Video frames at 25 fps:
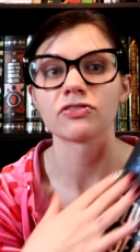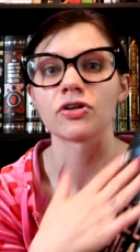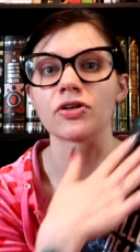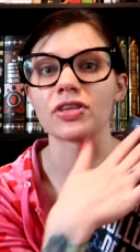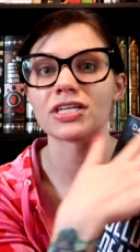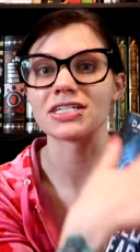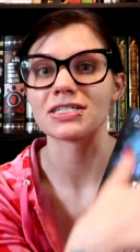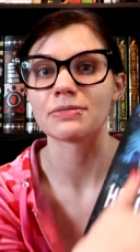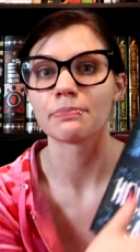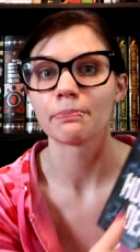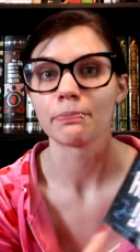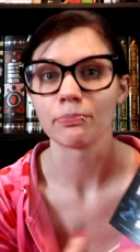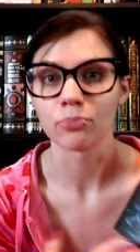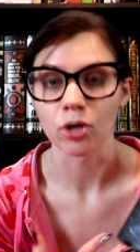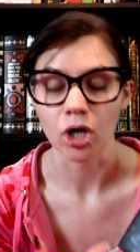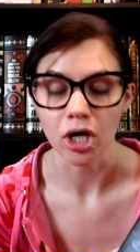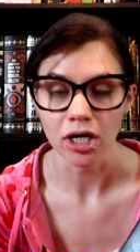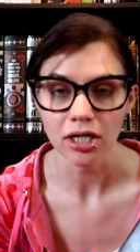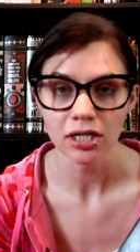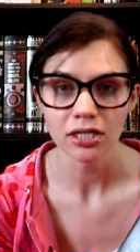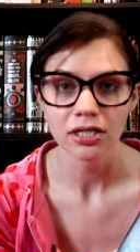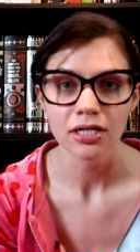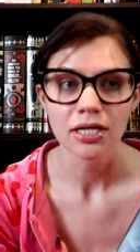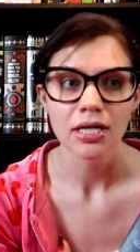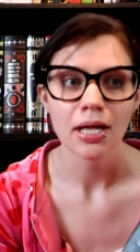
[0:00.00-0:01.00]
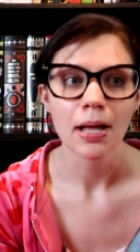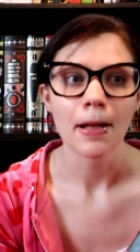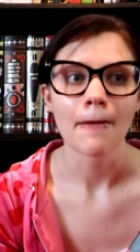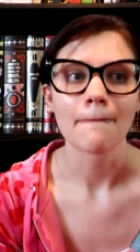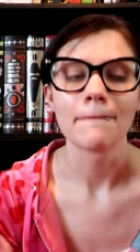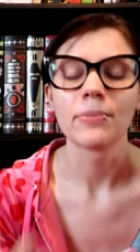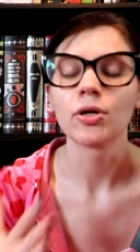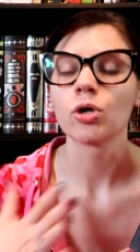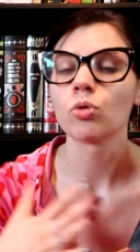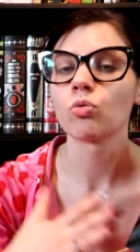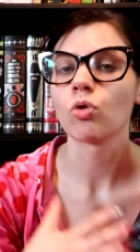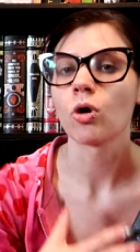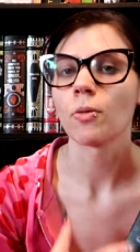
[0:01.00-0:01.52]
for this book,
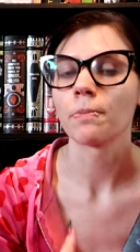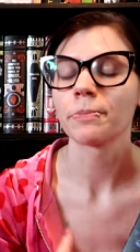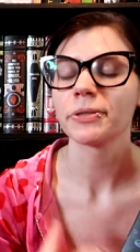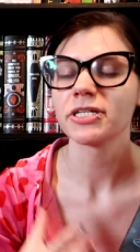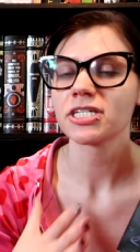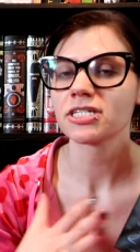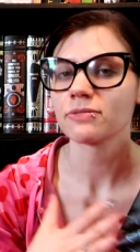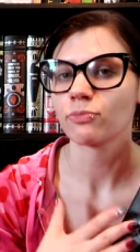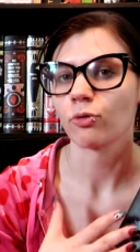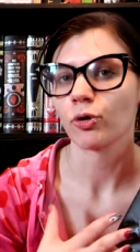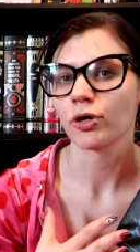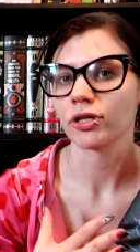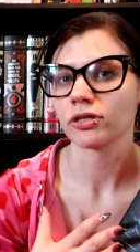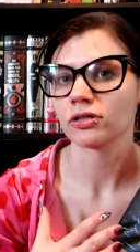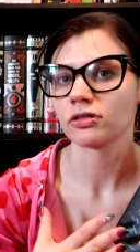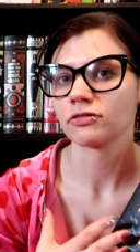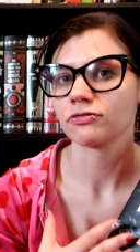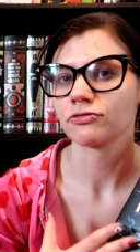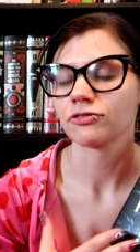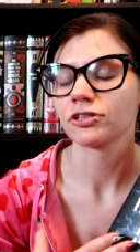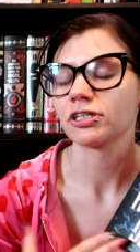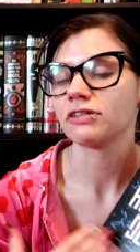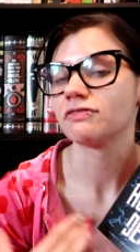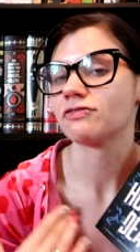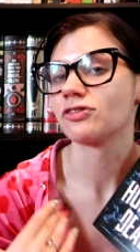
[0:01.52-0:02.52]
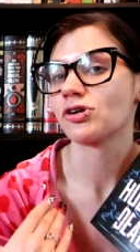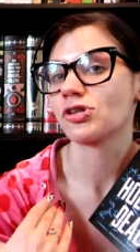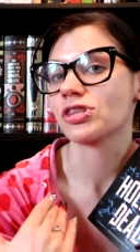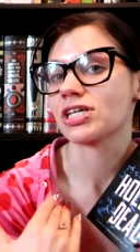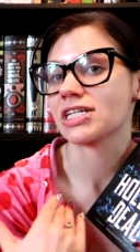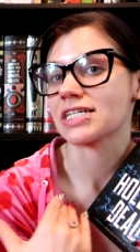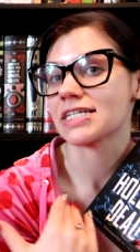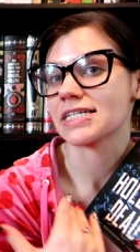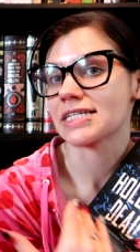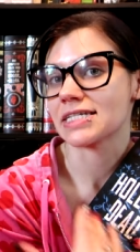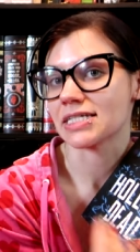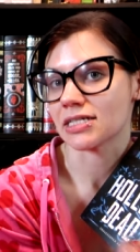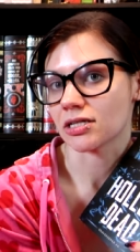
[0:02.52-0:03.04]
but it won't be spoiler-free for
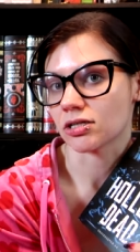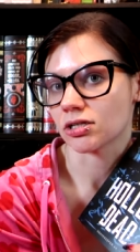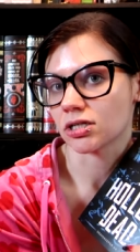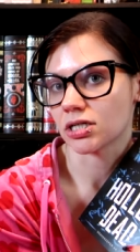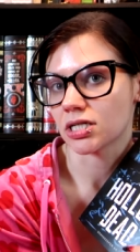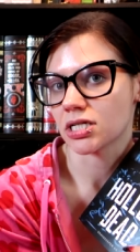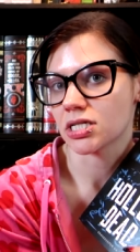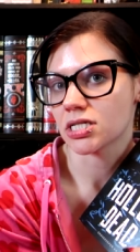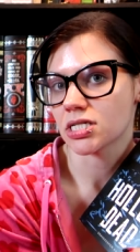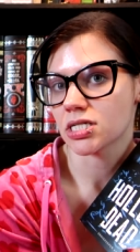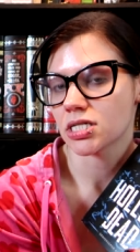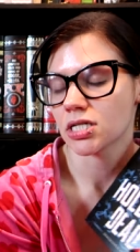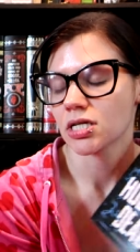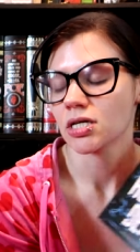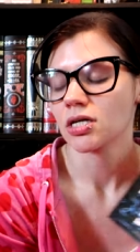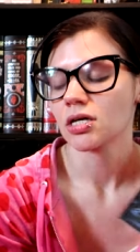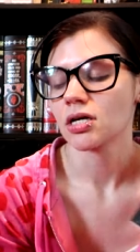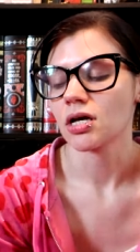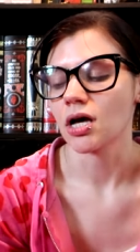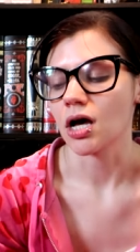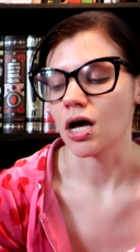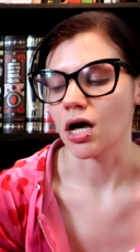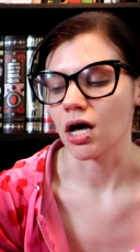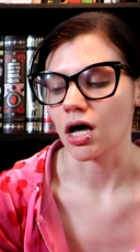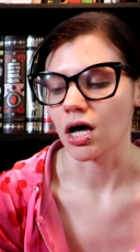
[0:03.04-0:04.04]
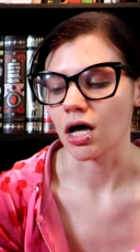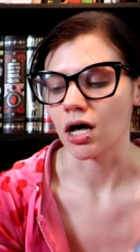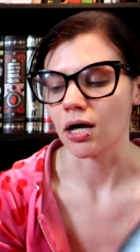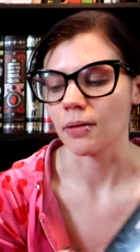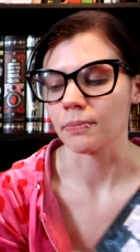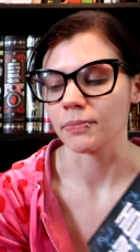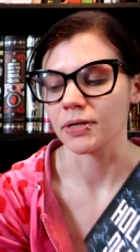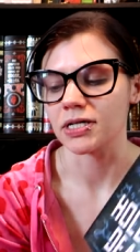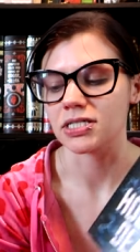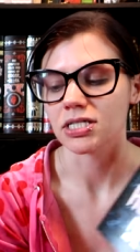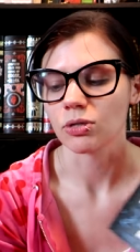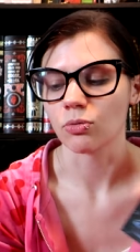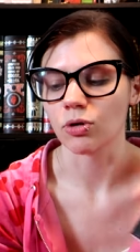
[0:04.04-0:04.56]
the series
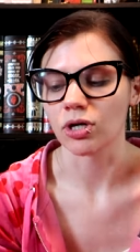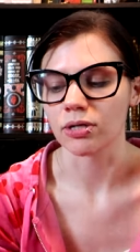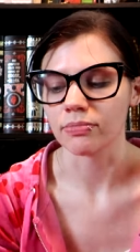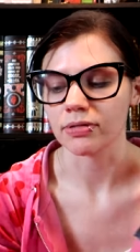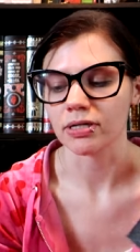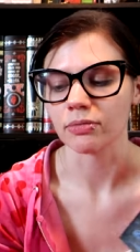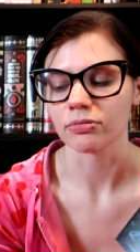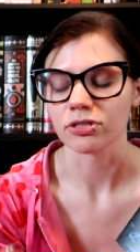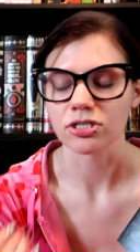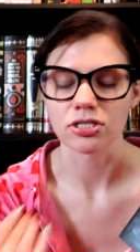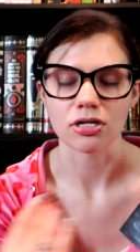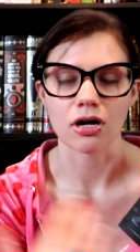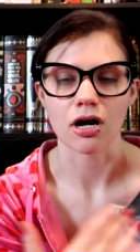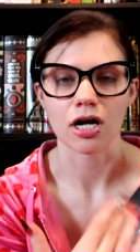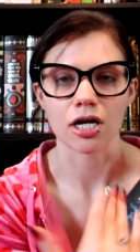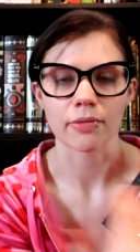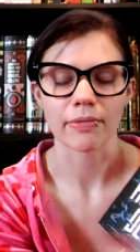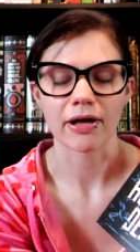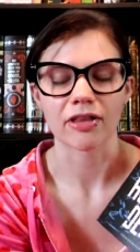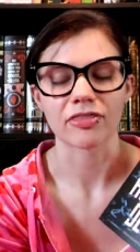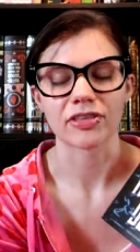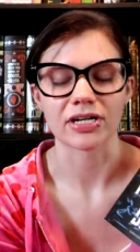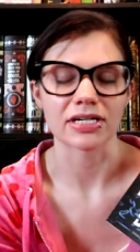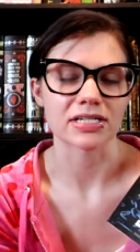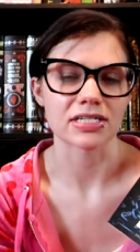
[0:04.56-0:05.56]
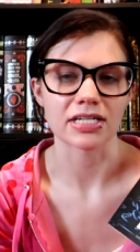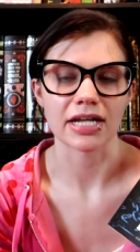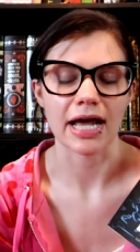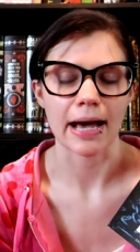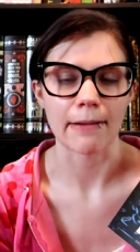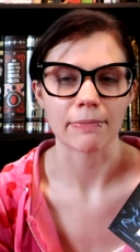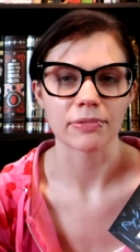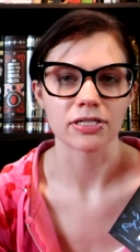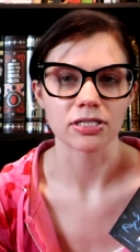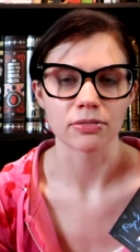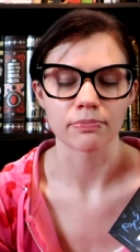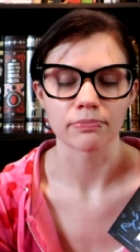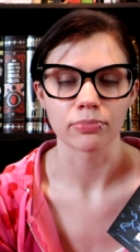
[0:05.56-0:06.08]
because um, I want to be able to talk about things that
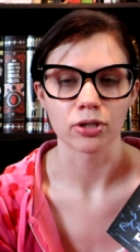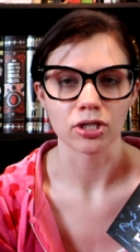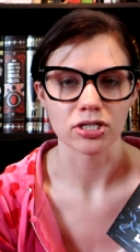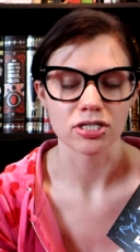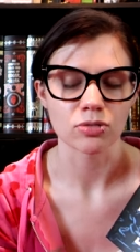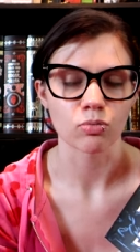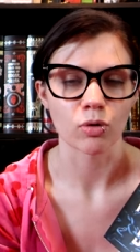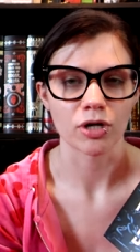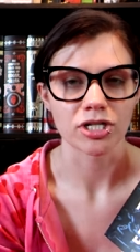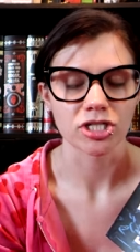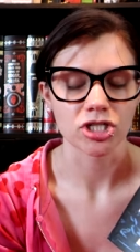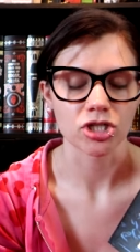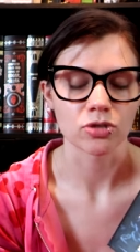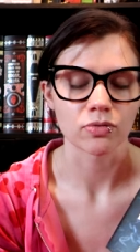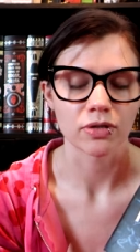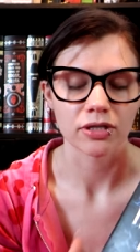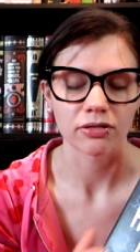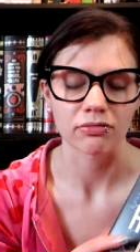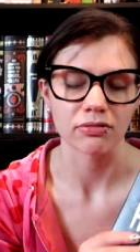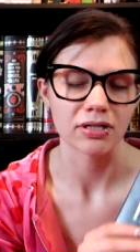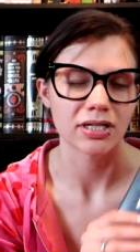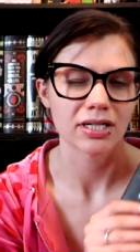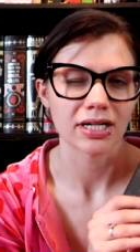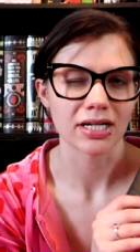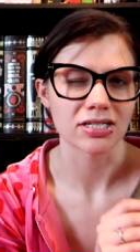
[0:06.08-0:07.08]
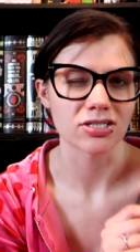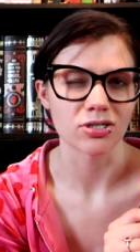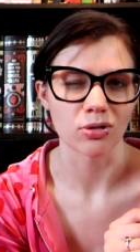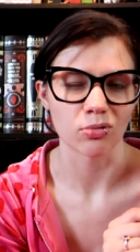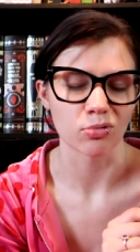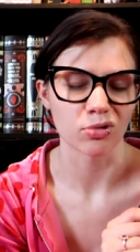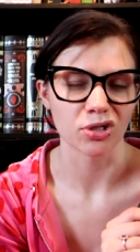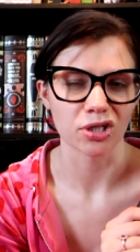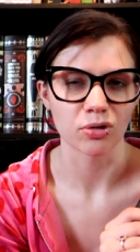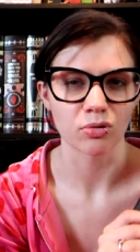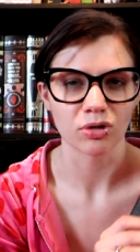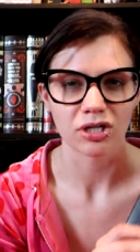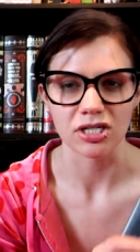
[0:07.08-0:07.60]
happened in books one, two, and three, and I
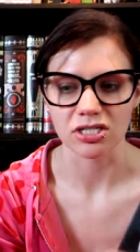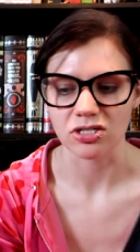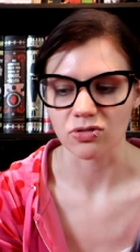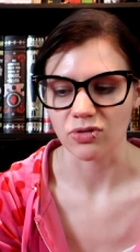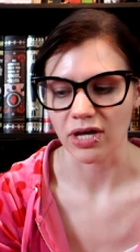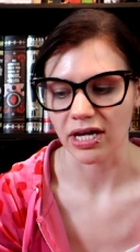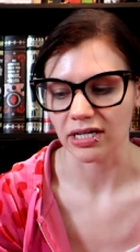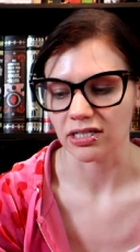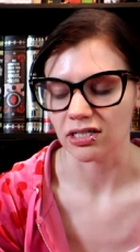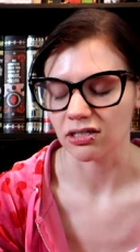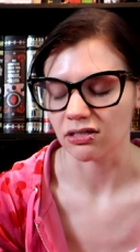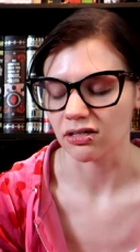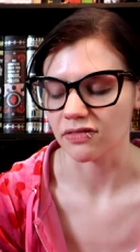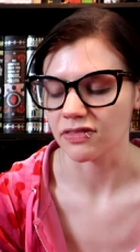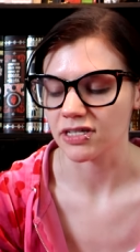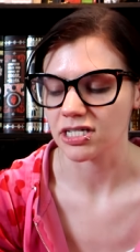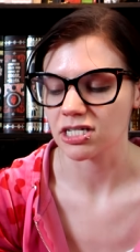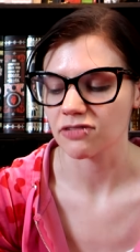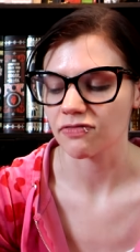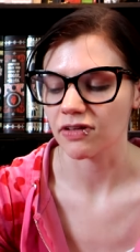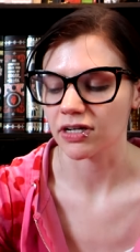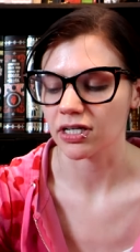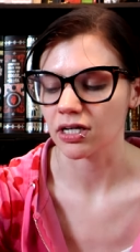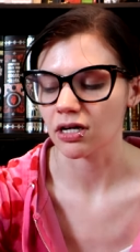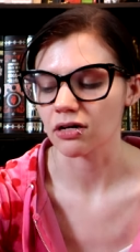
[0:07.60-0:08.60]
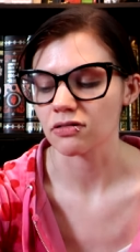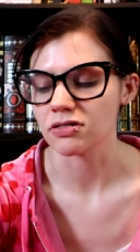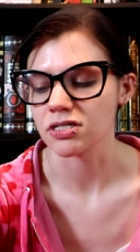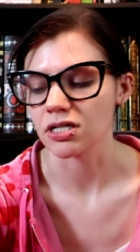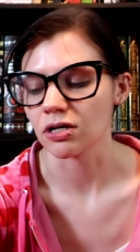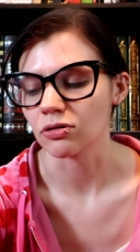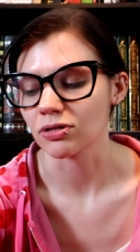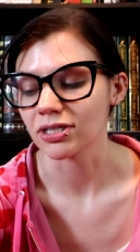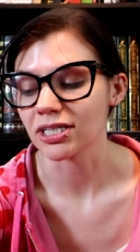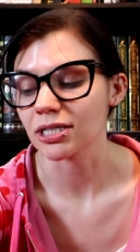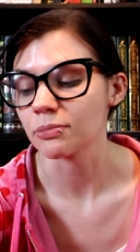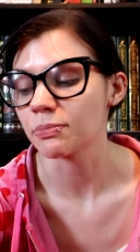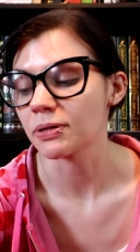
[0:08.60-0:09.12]
don't really want to do that here in this video.
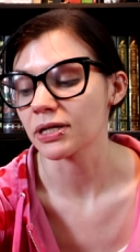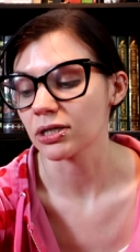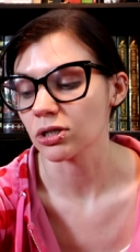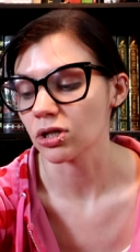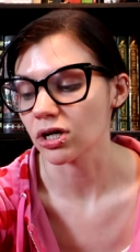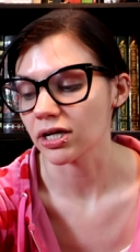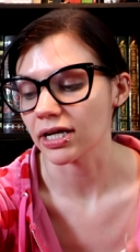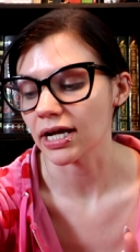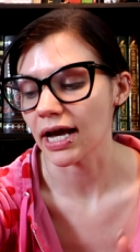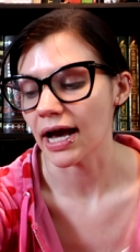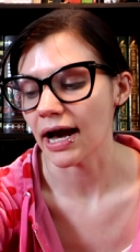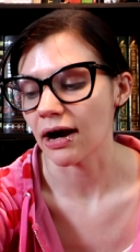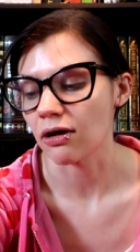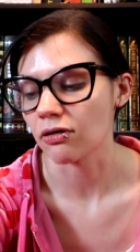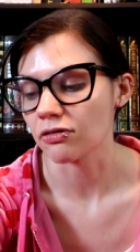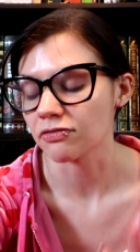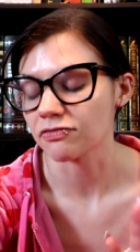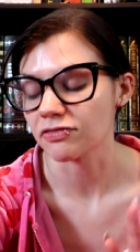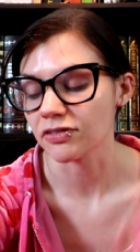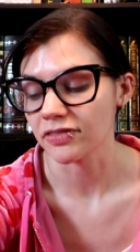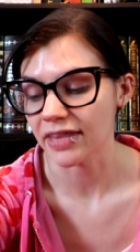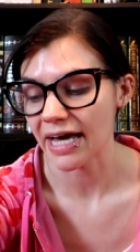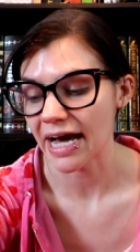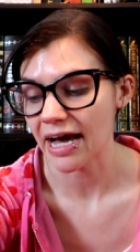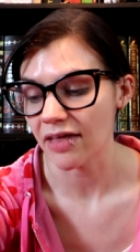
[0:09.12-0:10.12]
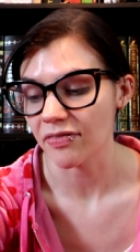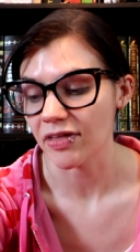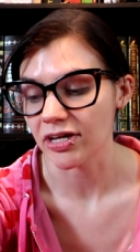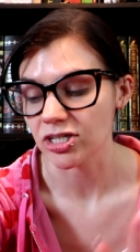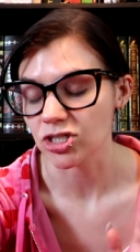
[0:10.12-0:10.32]
So keep a look out for that.